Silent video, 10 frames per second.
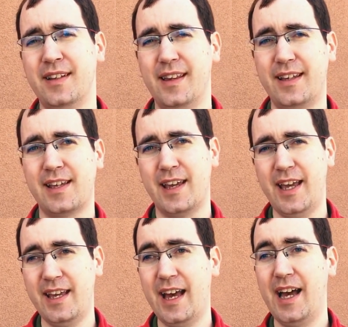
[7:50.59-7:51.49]
Like, yeah.
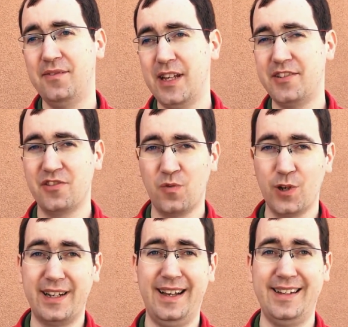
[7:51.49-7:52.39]
hey, I've liked your
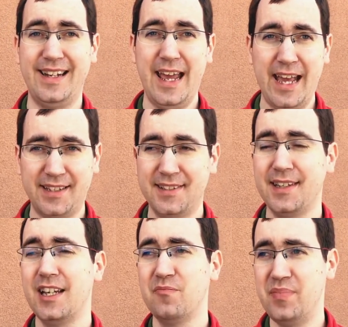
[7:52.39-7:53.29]
work on X
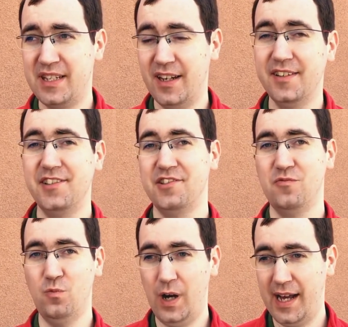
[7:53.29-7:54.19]
because
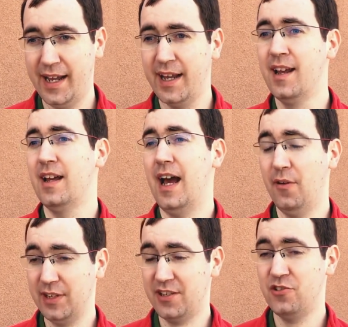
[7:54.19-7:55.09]
Y. Yeah. I
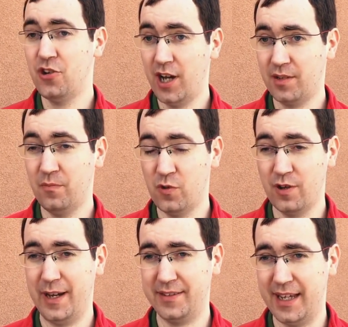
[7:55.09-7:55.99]
would like to talk more
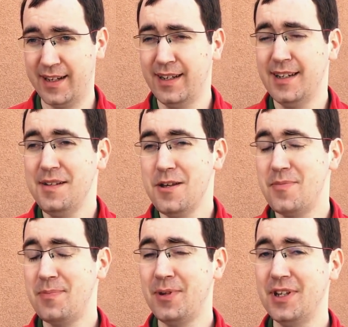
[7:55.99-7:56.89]
about that.
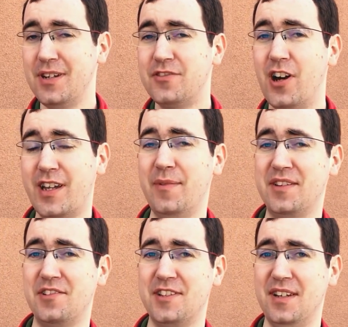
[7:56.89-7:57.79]
People love talking about
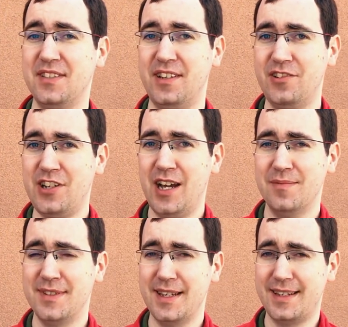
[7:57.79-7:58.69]
themselves and their
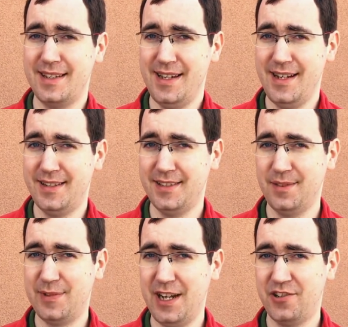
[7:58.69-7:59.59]
jobs. Like, it's a
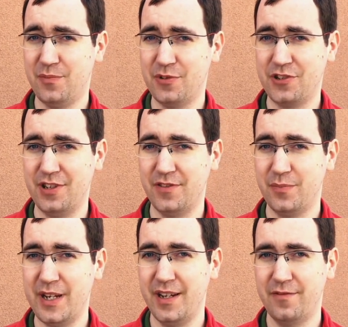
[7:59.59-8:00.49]
substantial portion of your
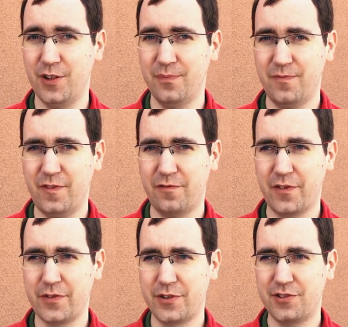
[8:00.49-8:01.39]
being for, for
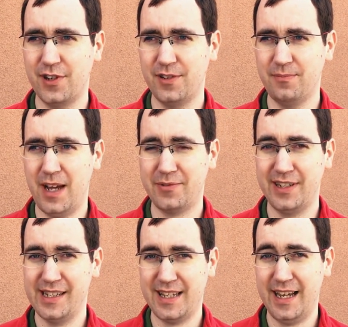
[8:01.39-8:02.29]
folks who are
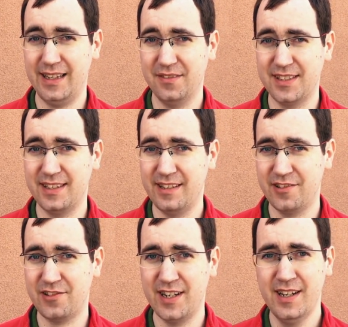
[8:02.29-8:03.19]
operating at the high levels of the industry.